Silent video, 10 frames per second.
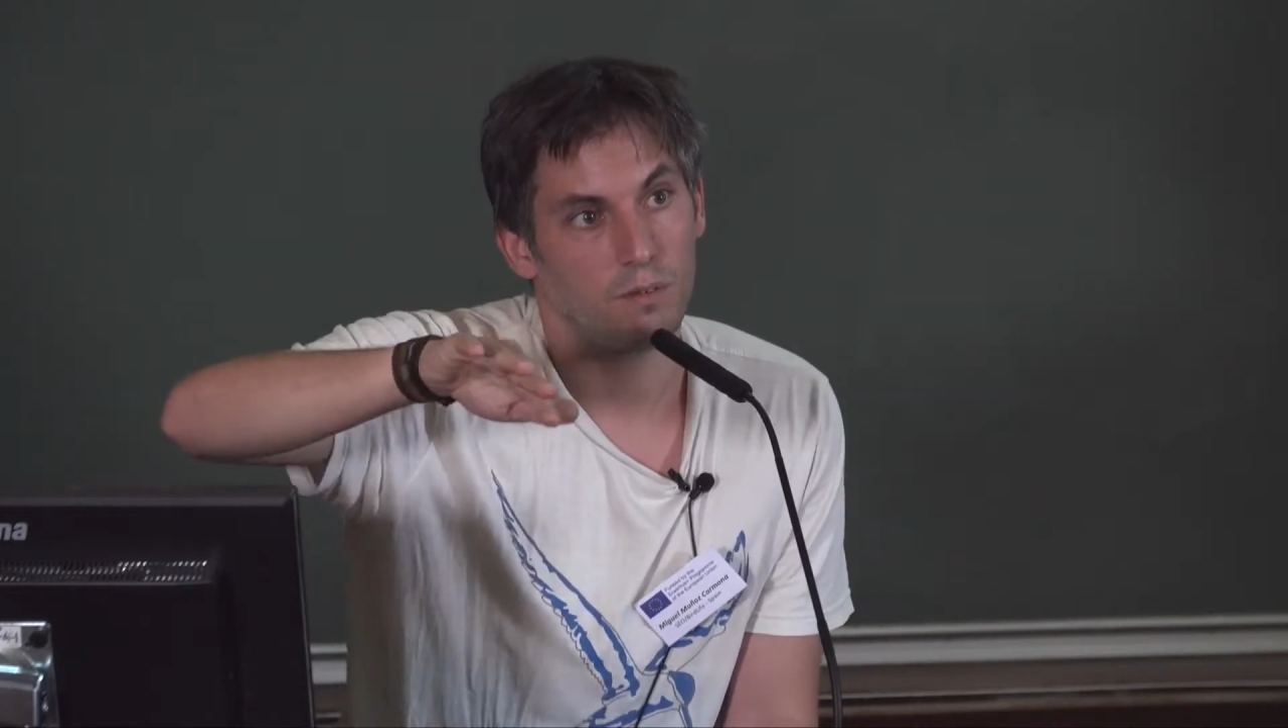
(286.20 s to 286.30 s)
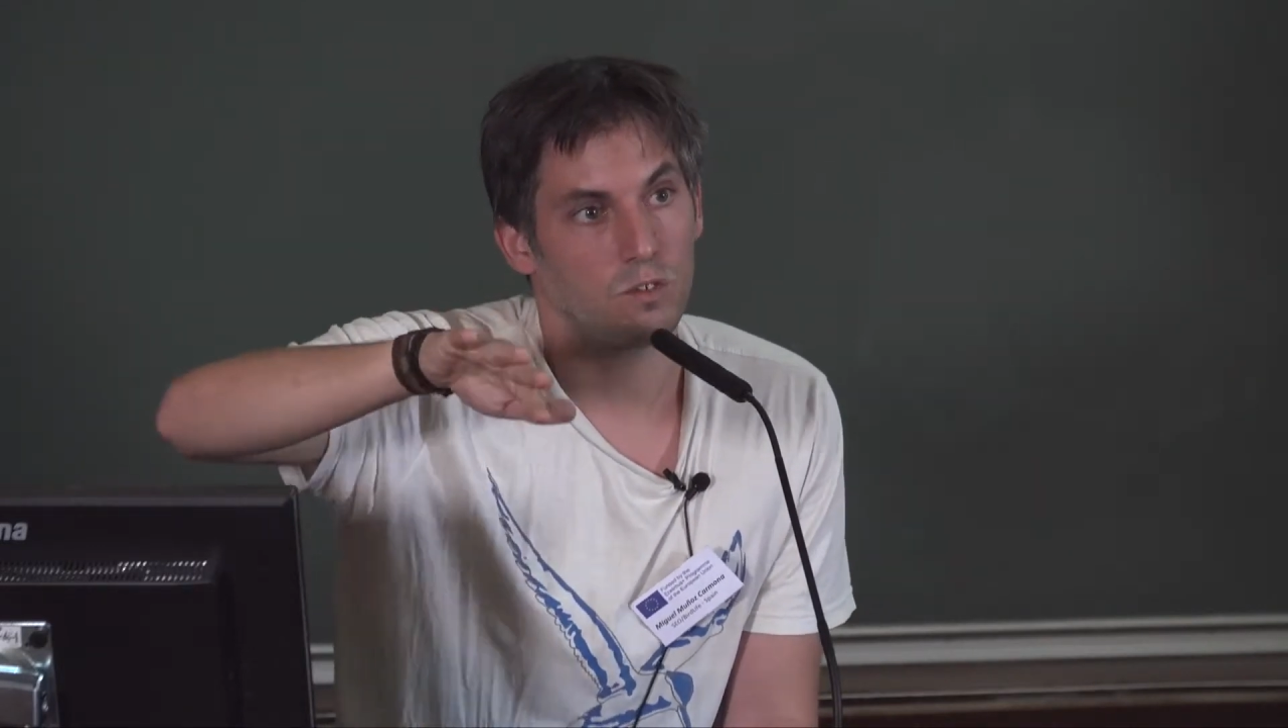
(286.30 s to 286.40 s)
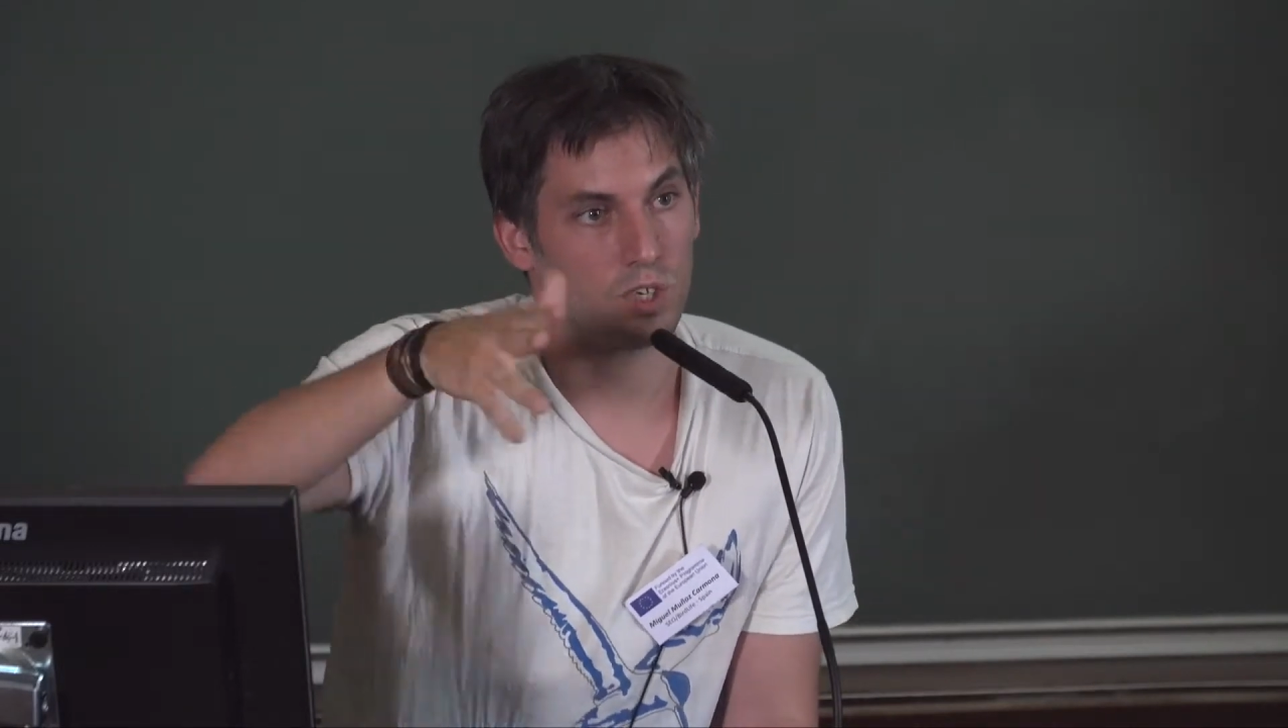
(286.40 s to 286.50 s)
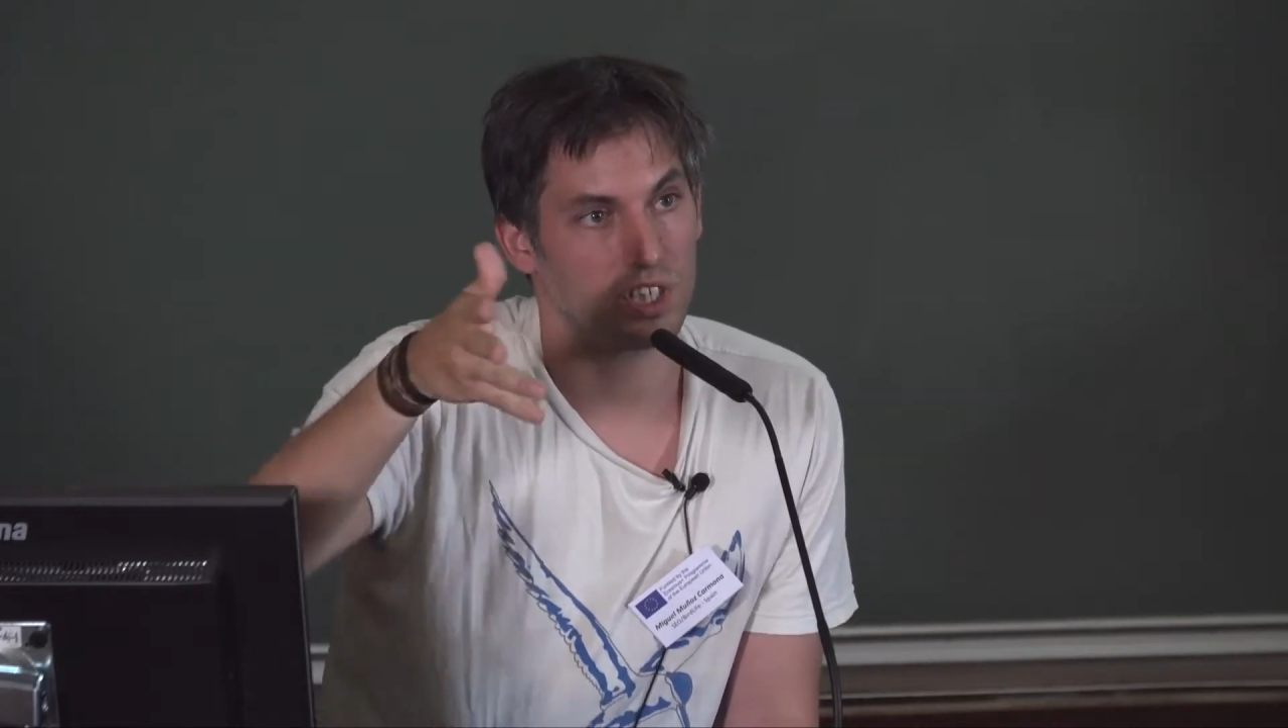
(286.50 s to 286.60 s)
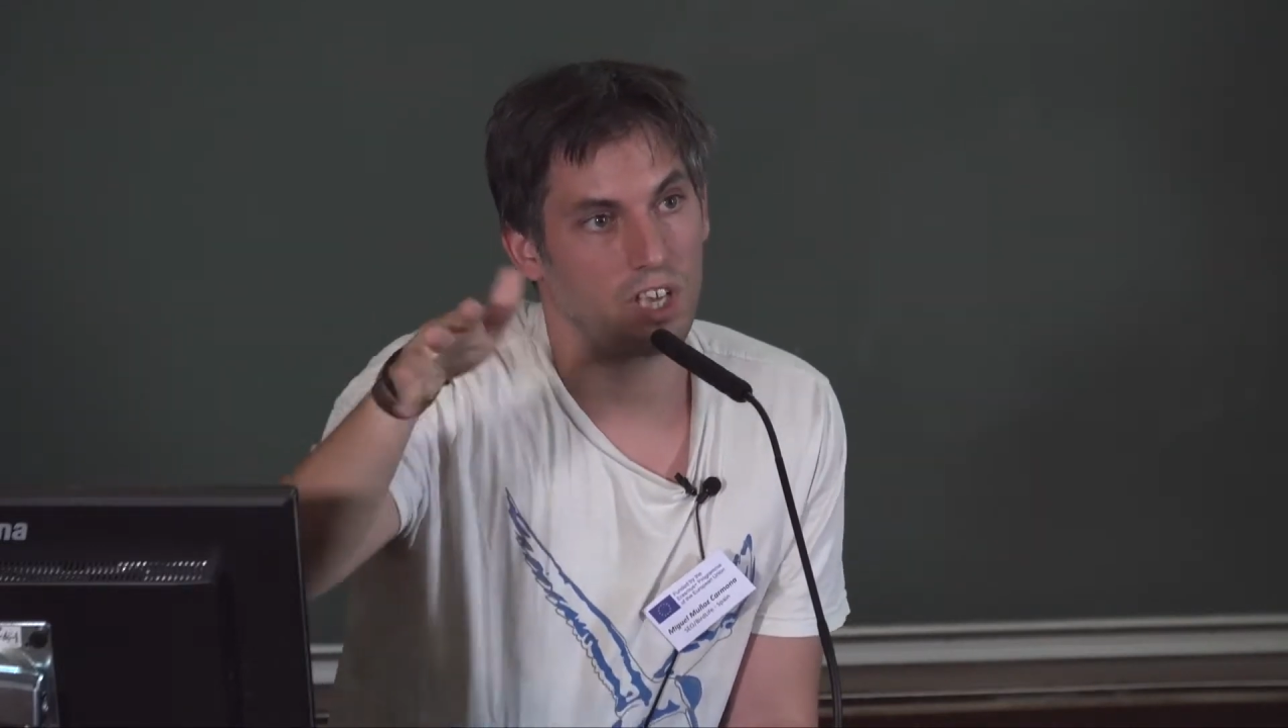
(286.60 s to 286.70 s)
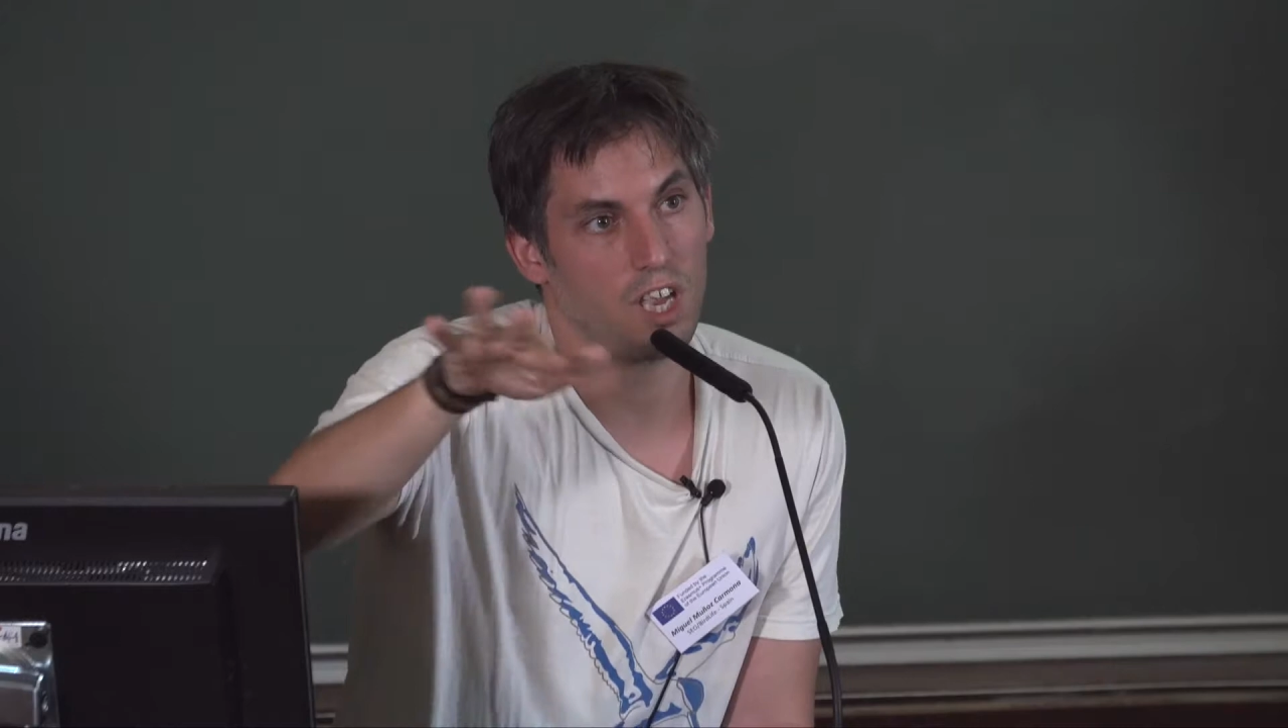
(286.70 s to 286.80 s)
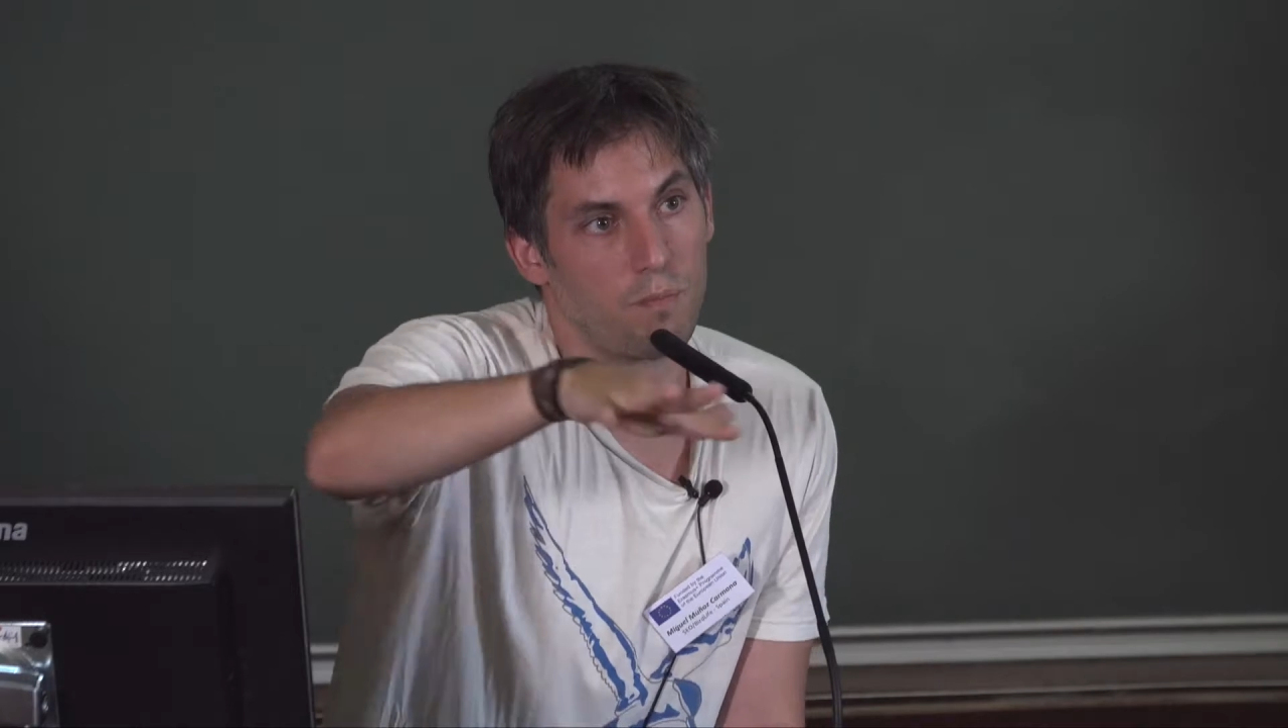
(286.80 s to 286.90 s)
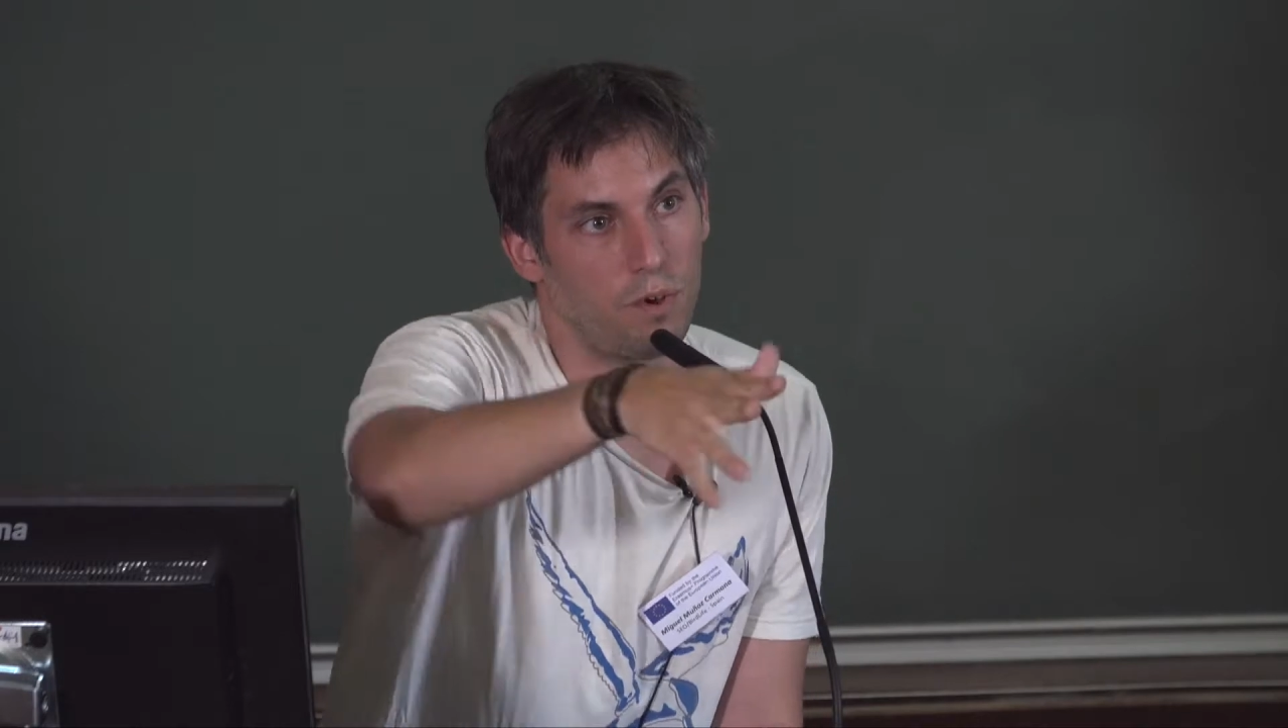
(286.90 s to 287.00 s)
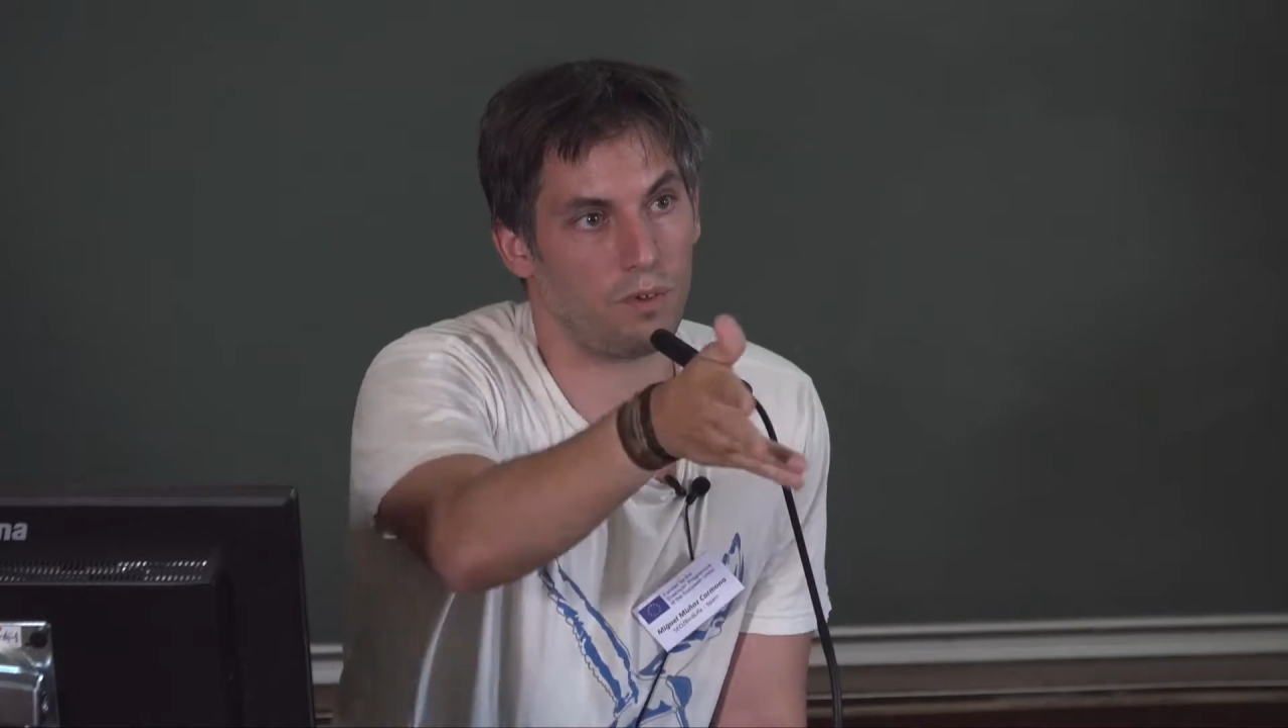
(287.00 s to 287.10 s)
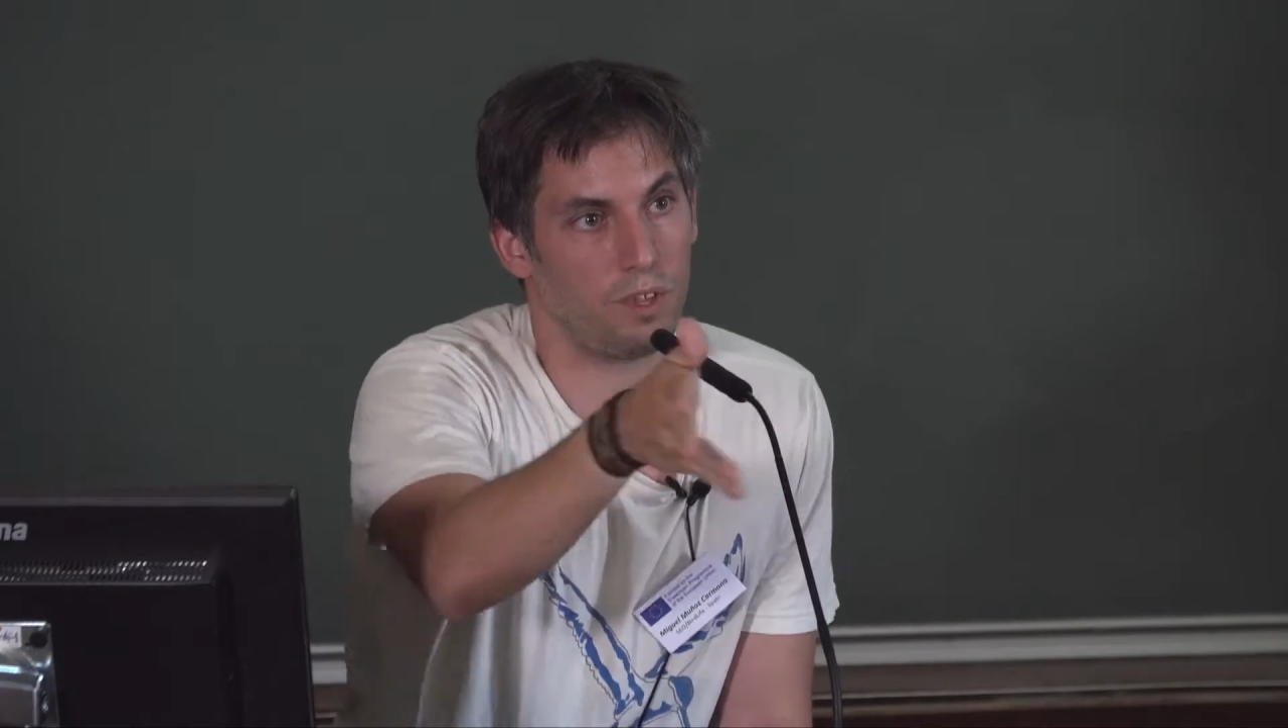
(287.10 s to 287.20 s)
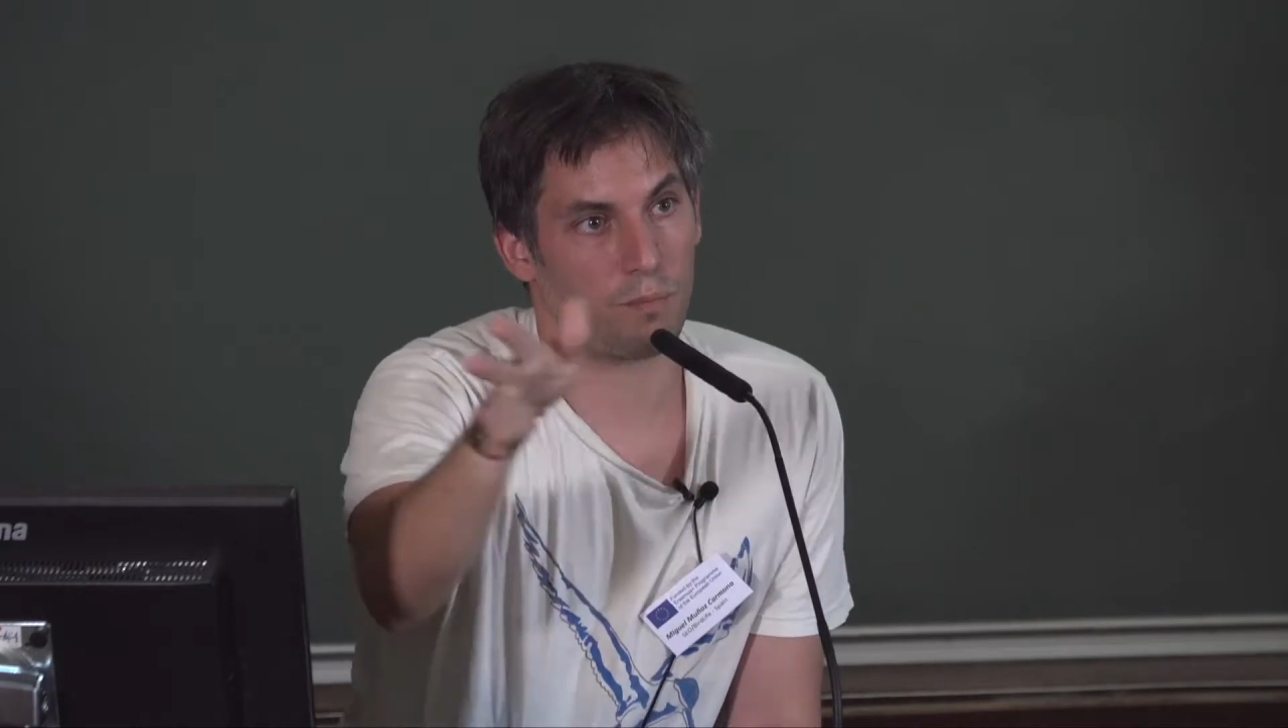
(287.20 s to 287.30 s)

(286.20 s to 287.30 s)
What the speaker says: to escape of